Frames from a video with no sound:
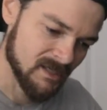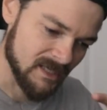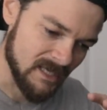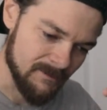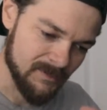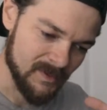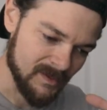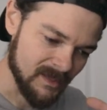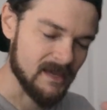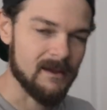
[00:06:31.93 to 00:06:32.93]
keep
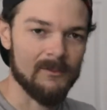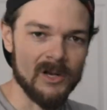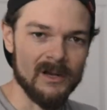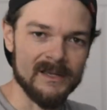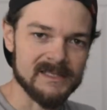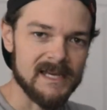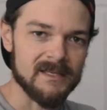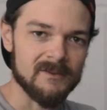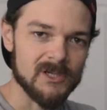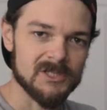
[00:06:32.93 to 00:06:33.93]
the camera
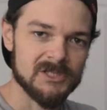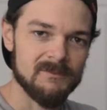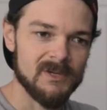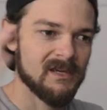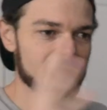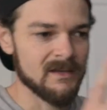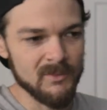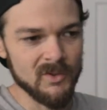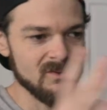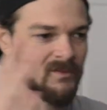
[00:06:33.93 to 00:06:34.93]
exactly where it should be and
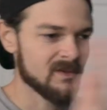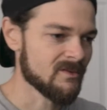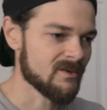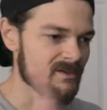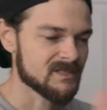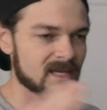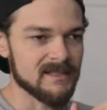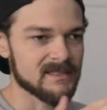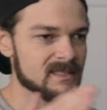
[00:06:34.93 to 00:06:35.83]
move either side to